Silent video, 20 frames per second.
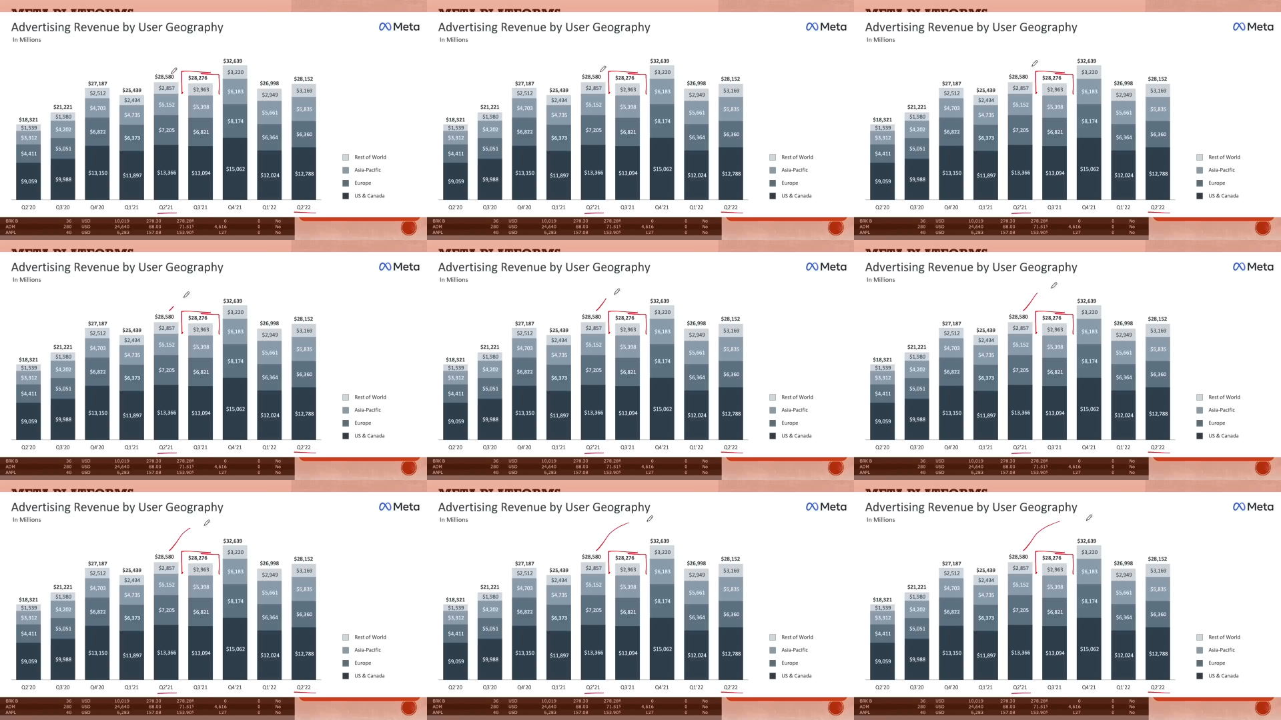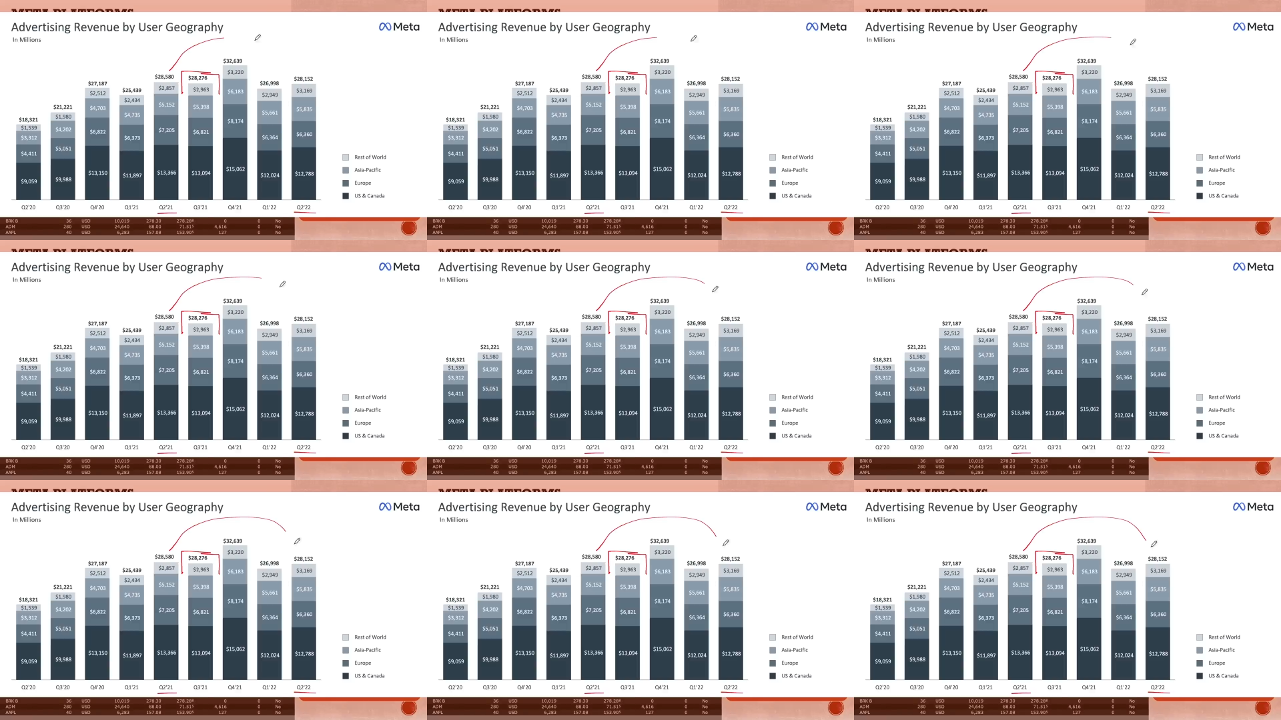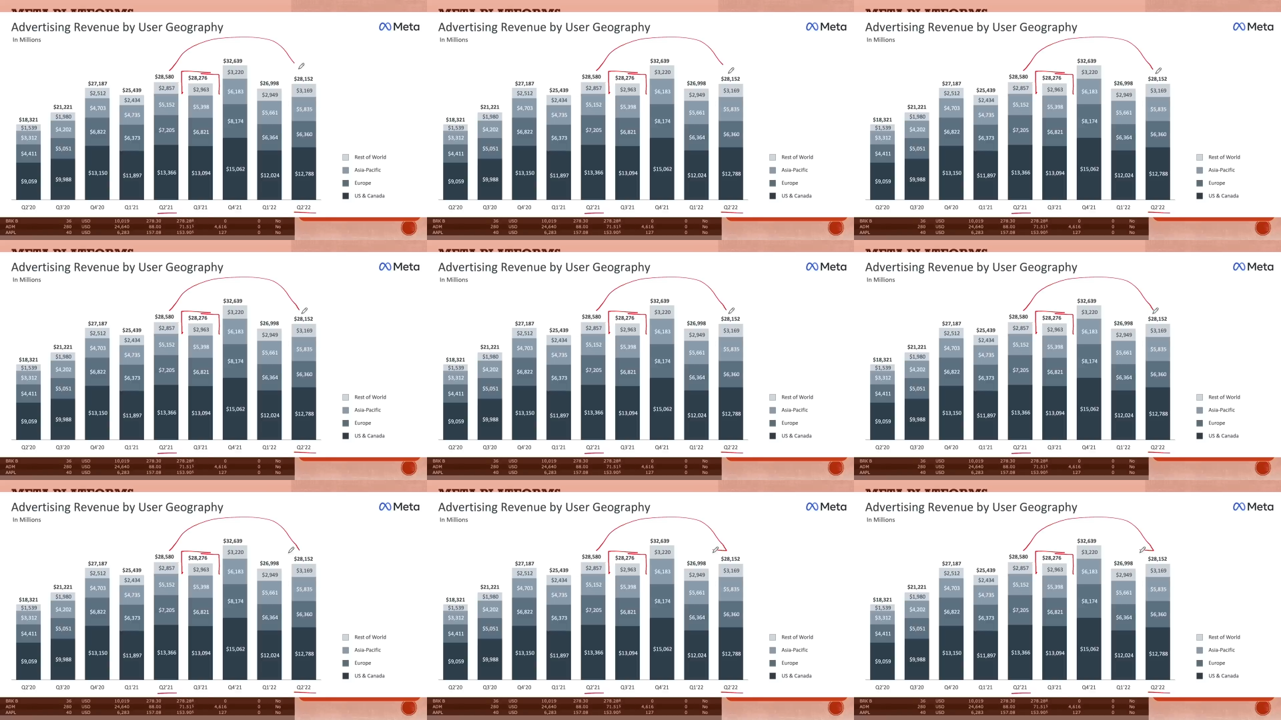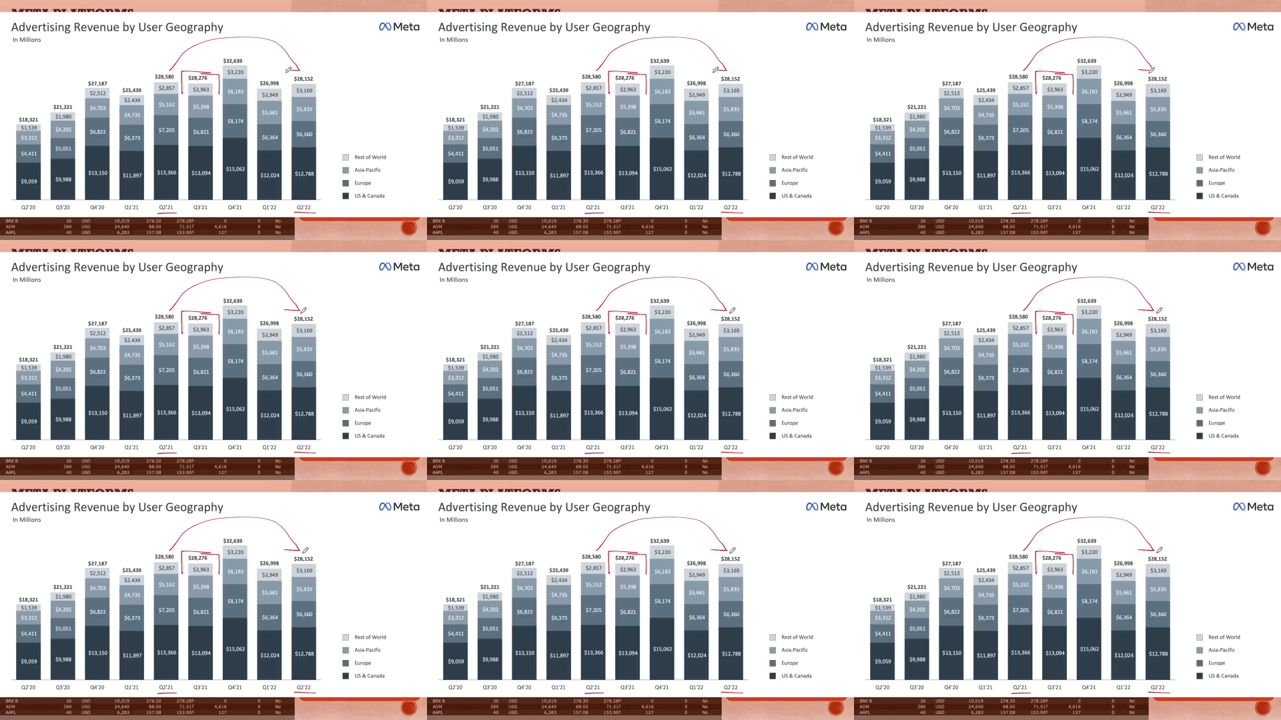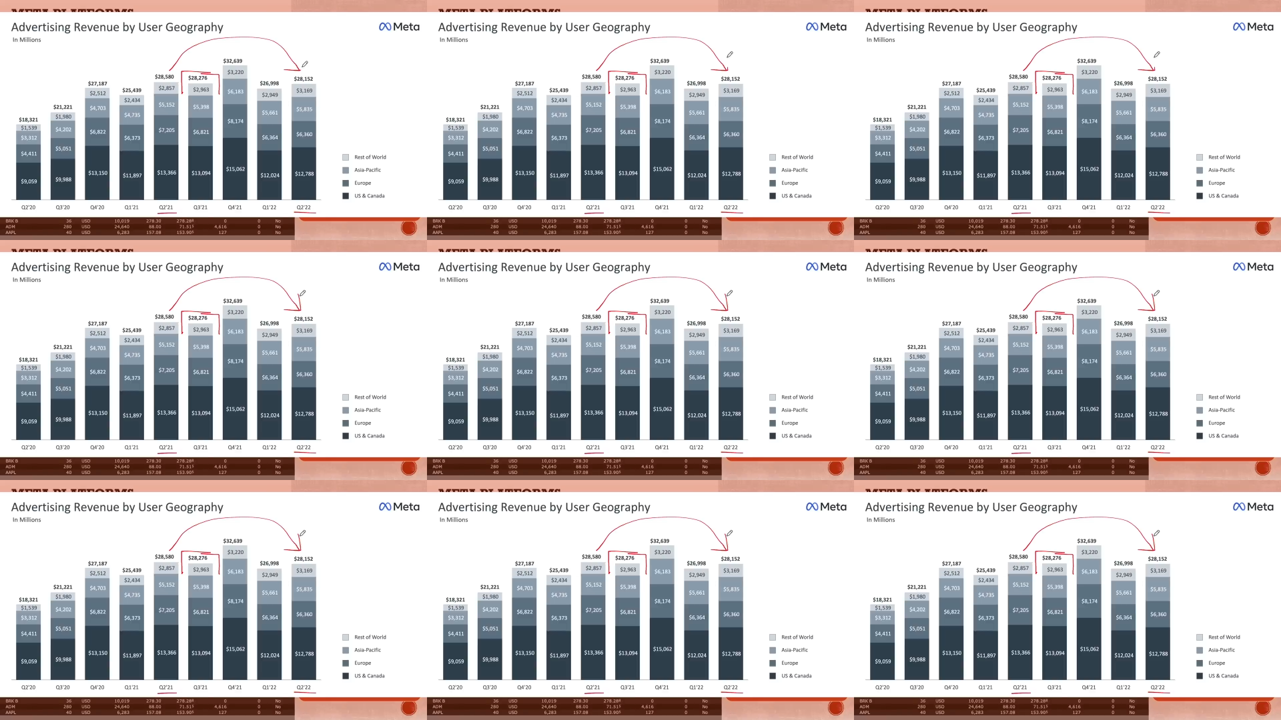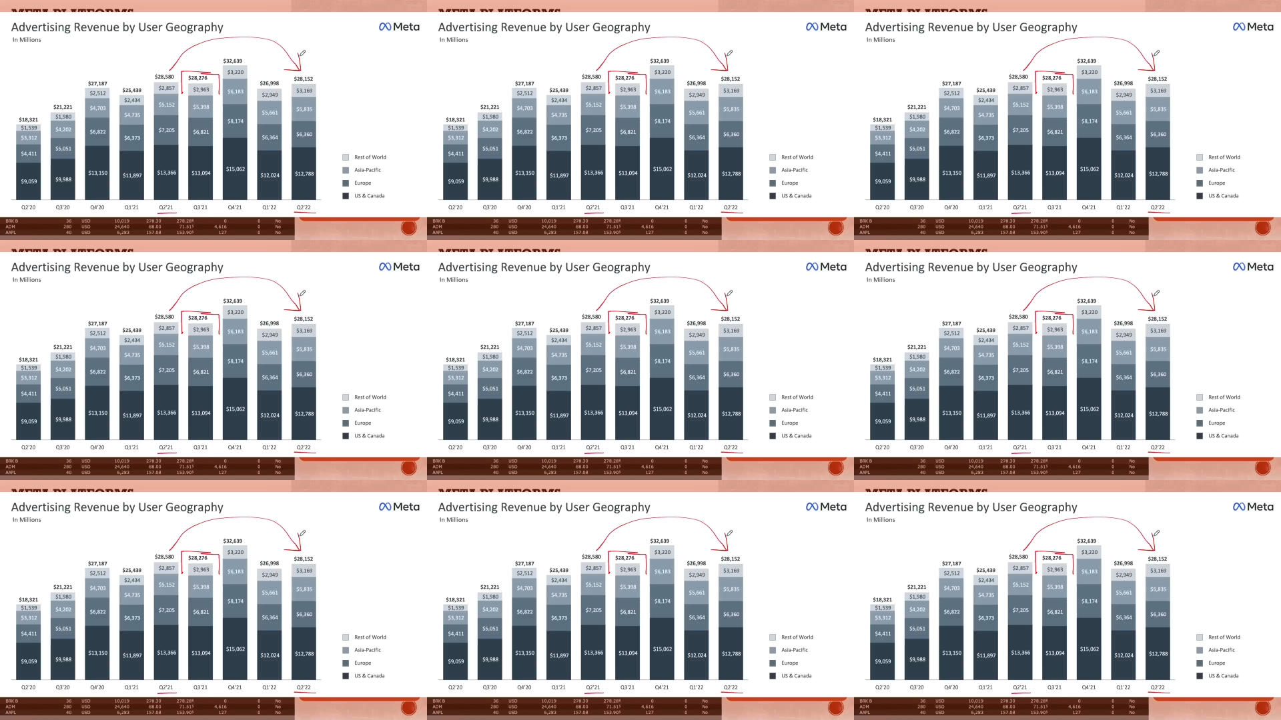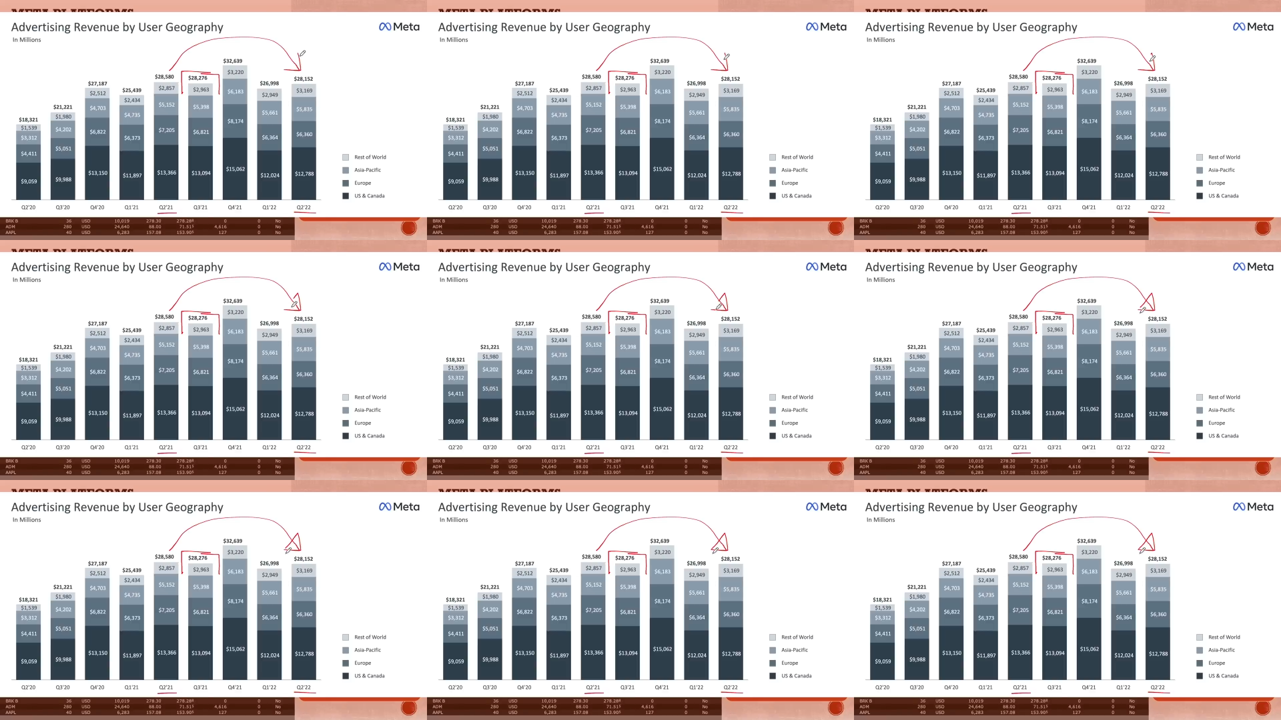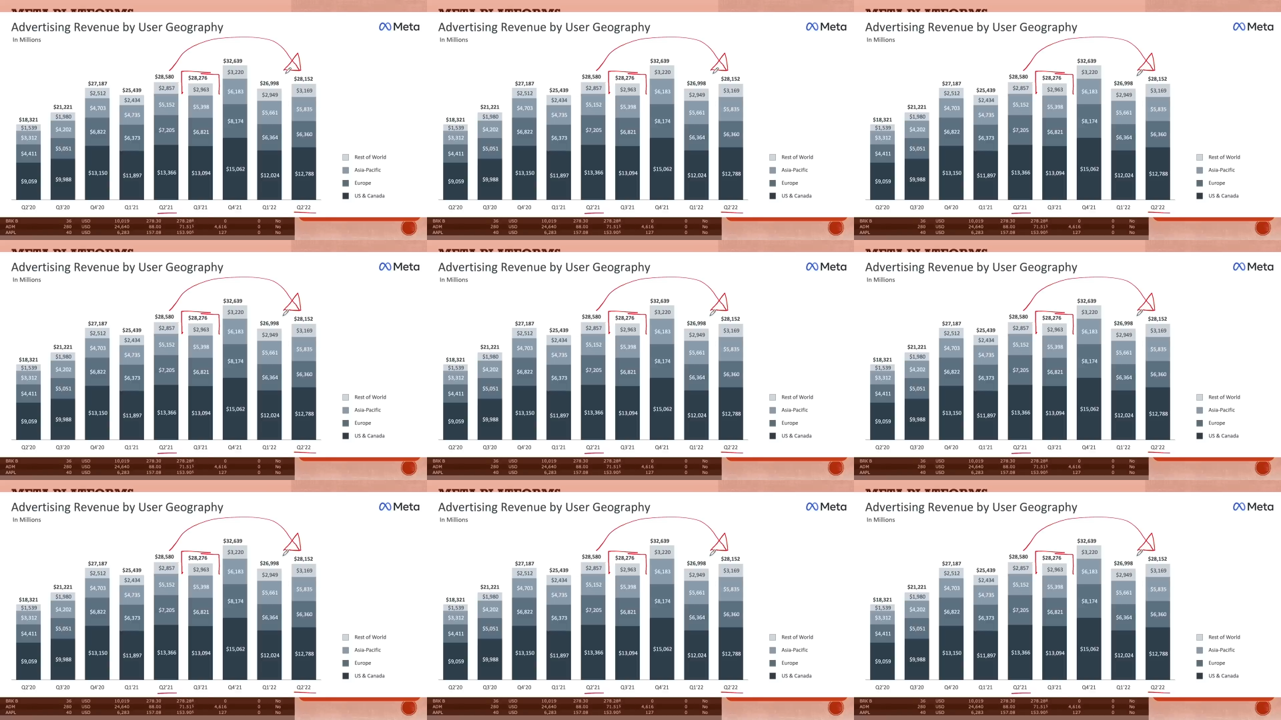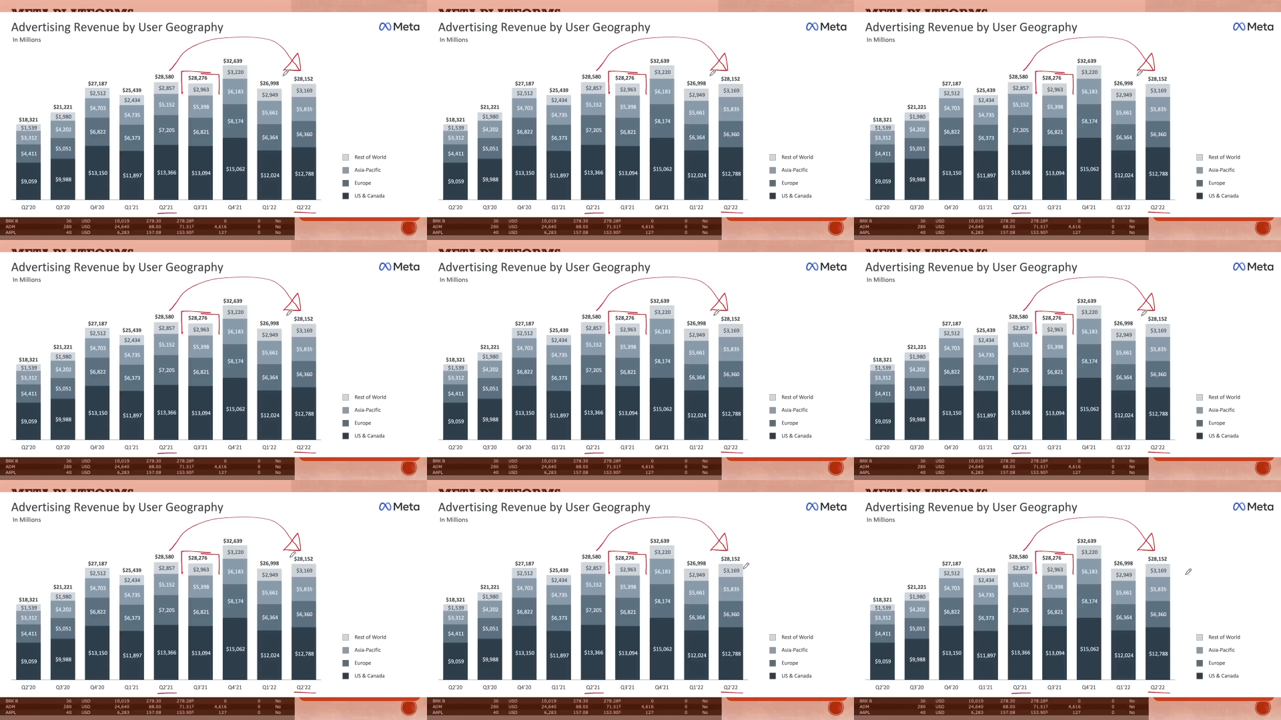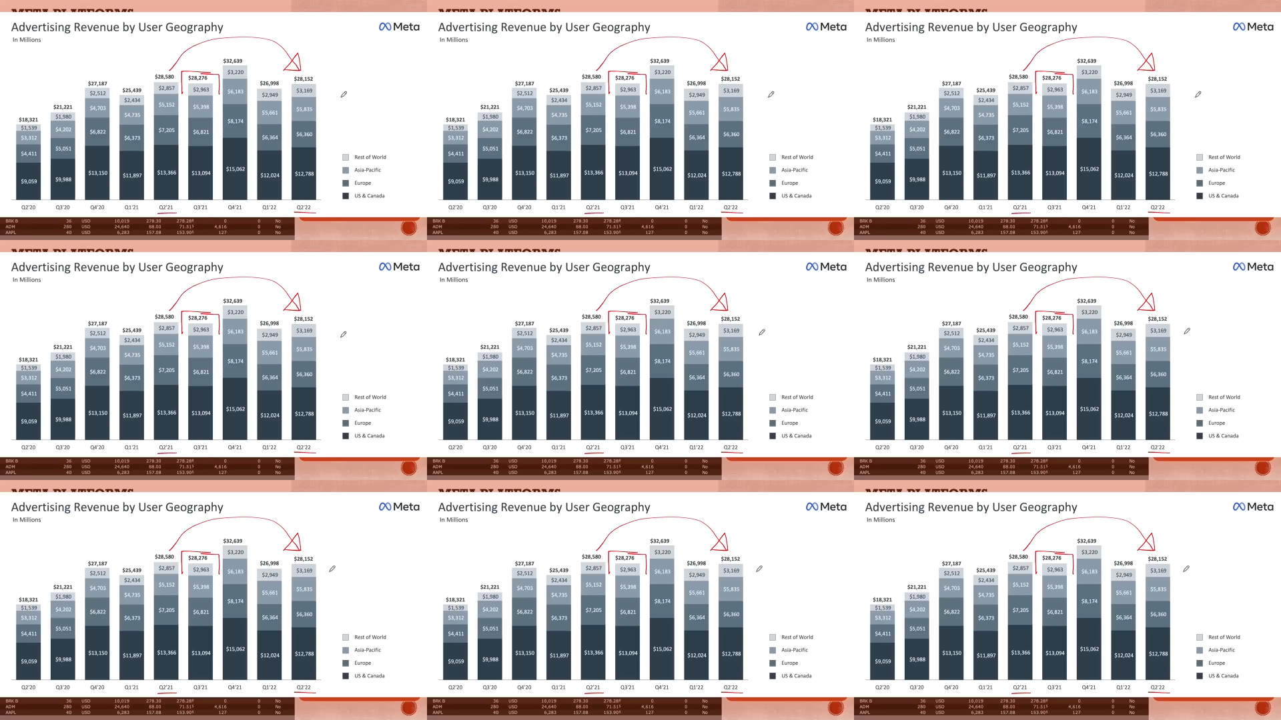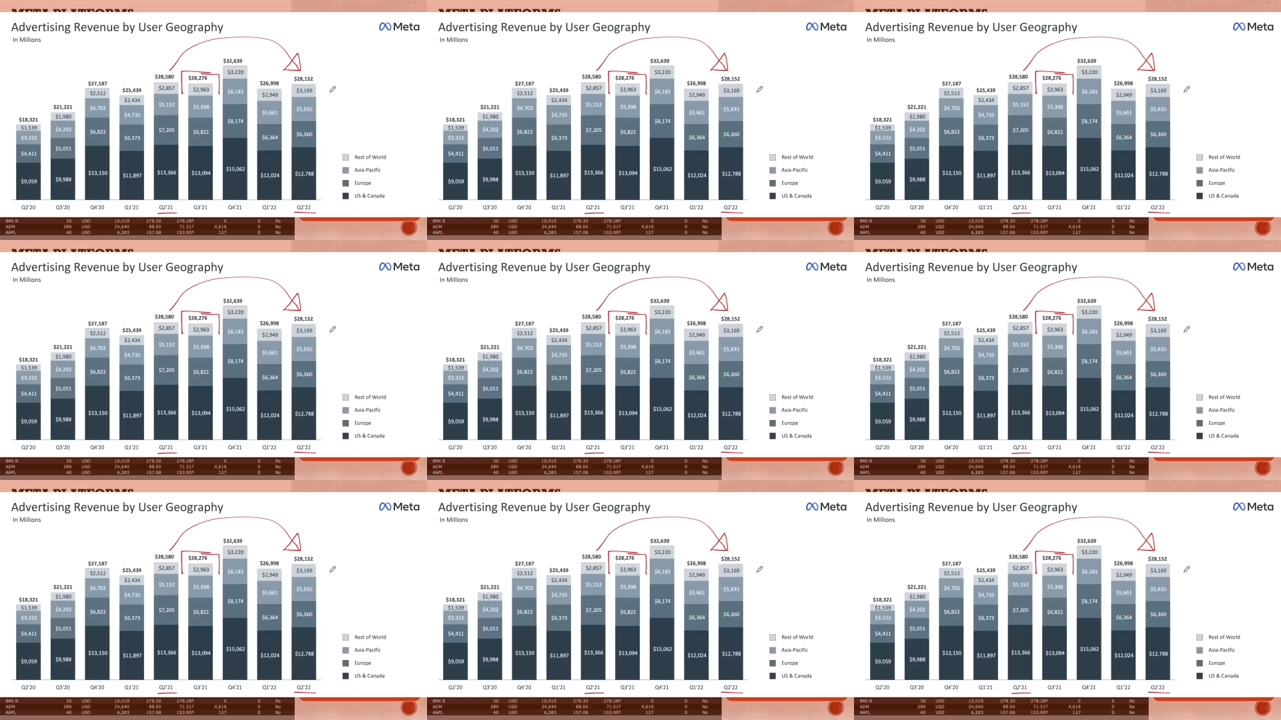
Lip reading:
Nobody's mouth can be seen.